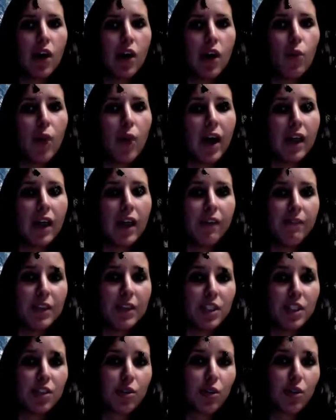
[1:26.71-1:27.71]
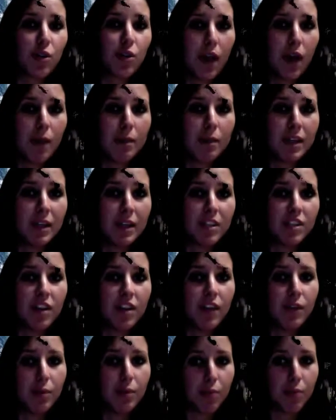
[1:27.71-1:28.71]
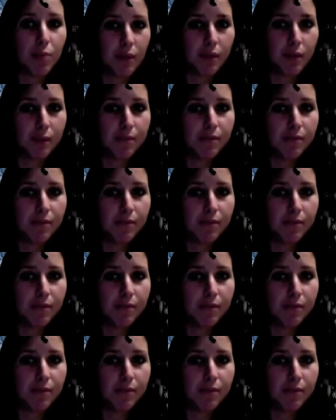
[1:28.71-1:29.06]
well it fits the requirement to solve the problem.